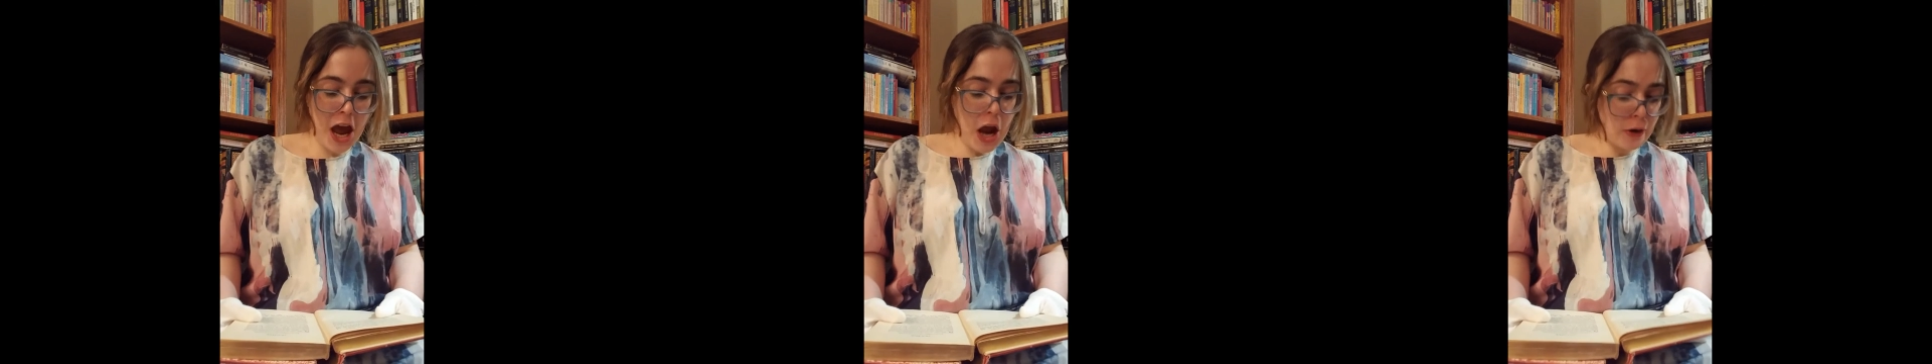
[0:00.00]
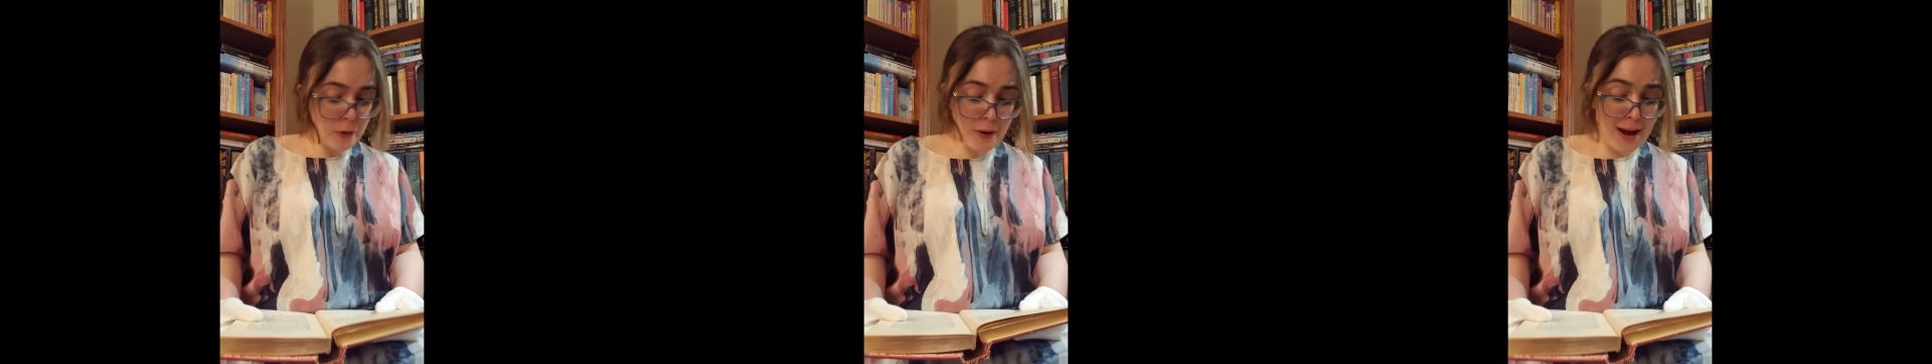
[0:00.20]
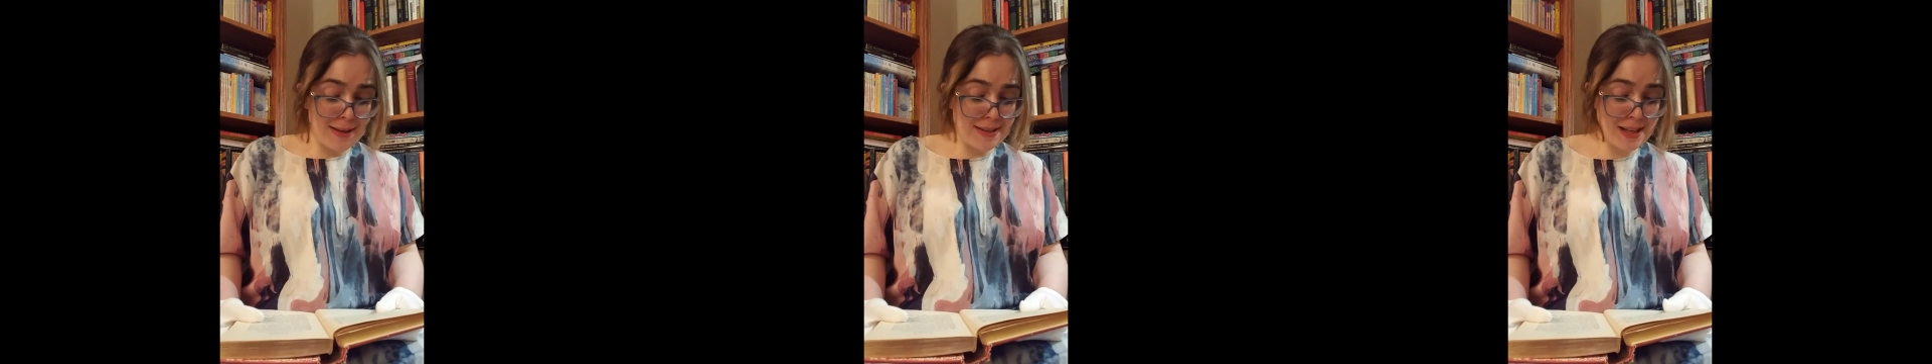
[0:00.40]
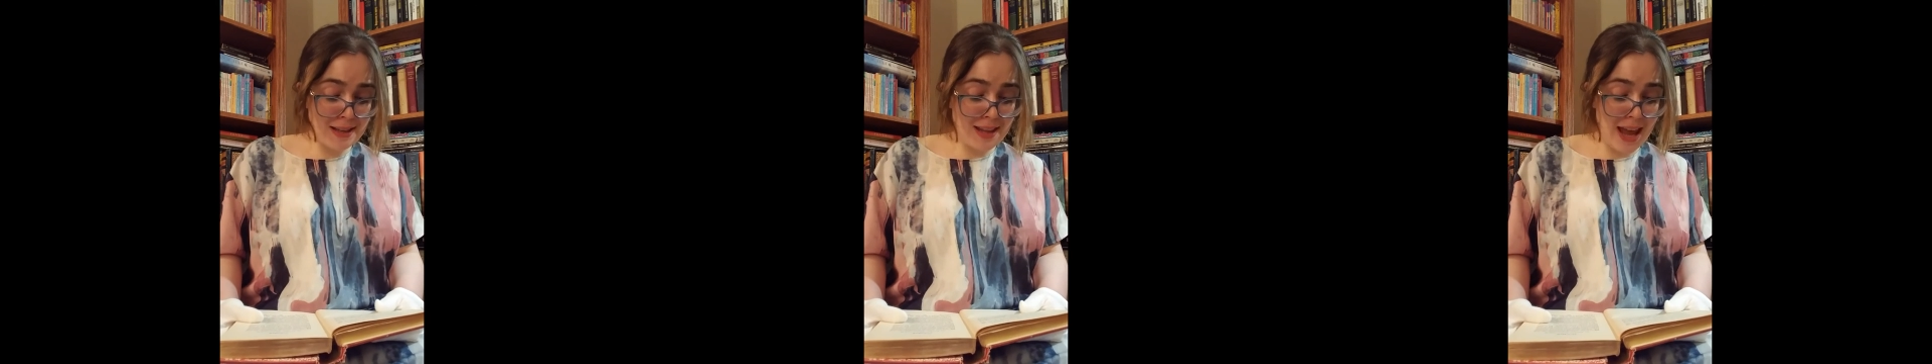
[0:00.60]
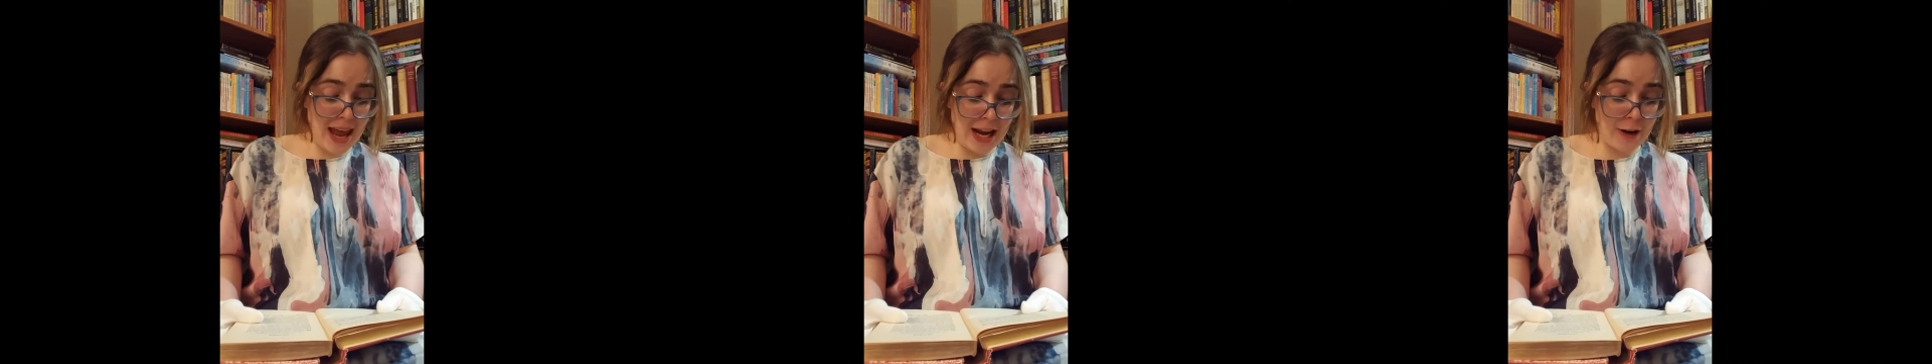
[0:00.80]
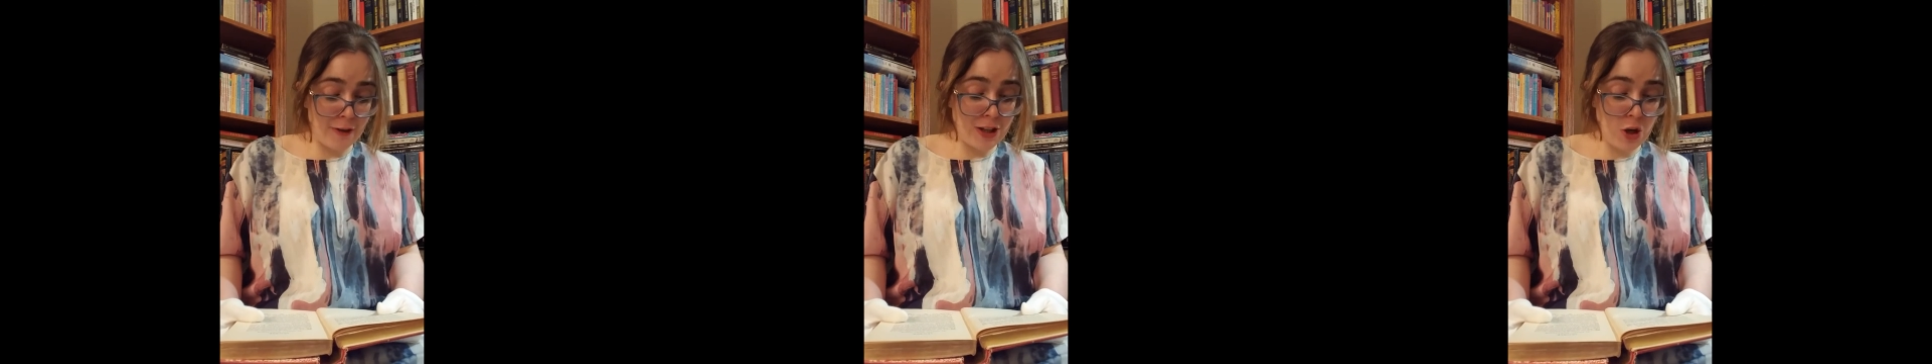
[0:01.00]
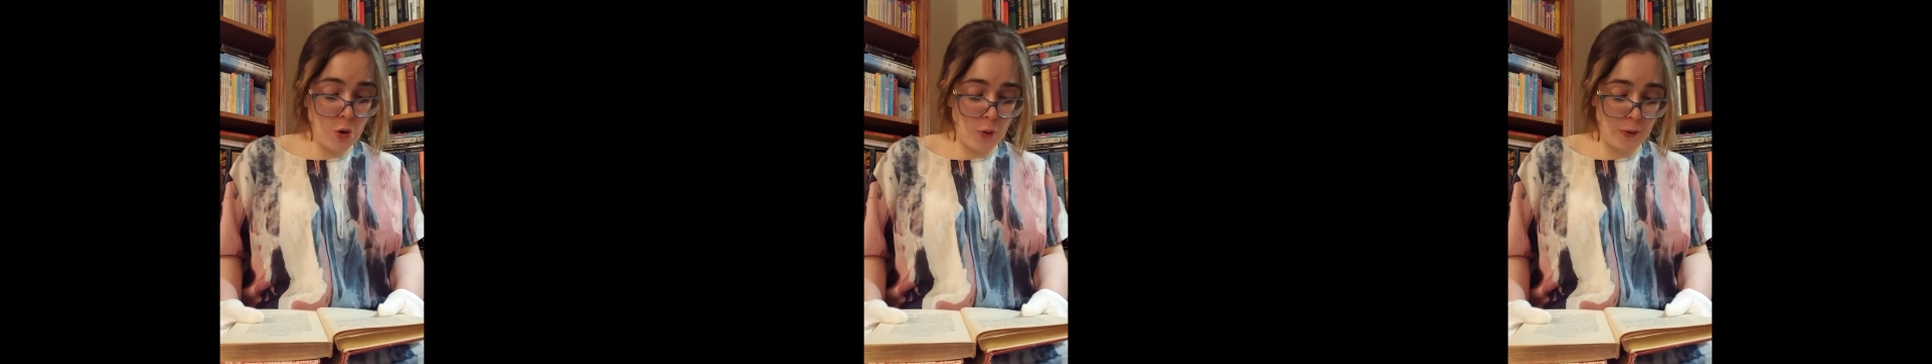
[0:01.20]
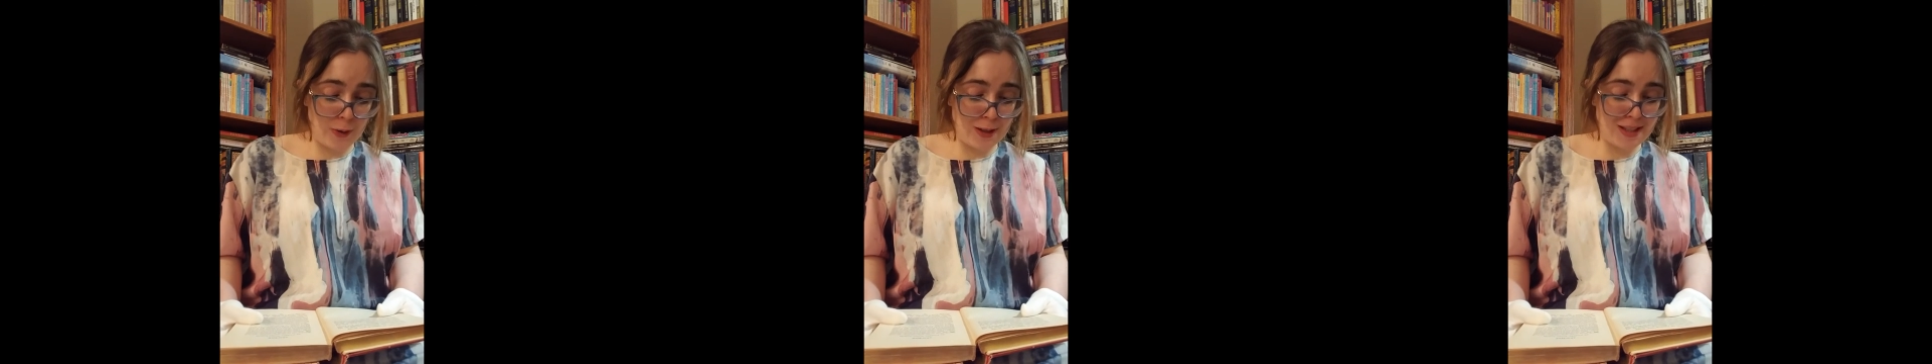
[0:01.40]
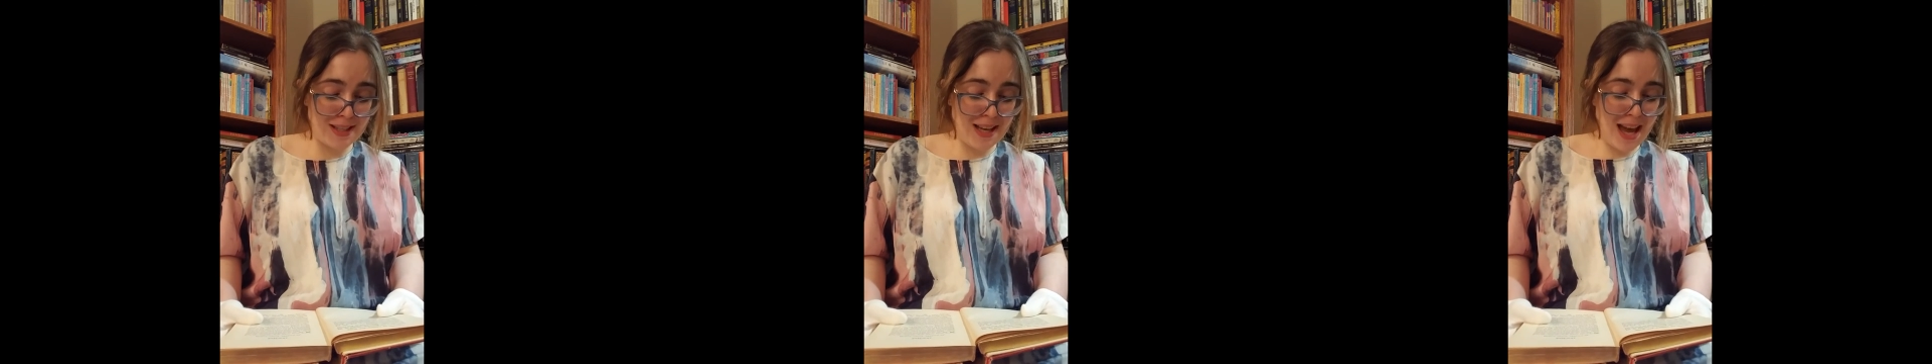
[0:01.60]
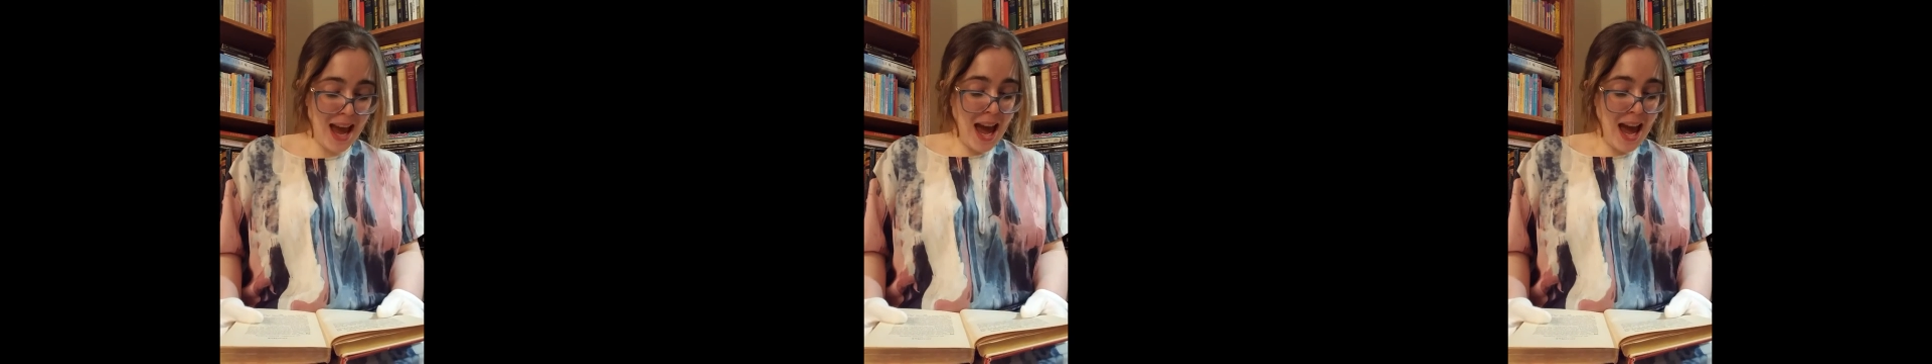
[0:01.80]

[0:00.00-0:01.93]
grasping the airy horse,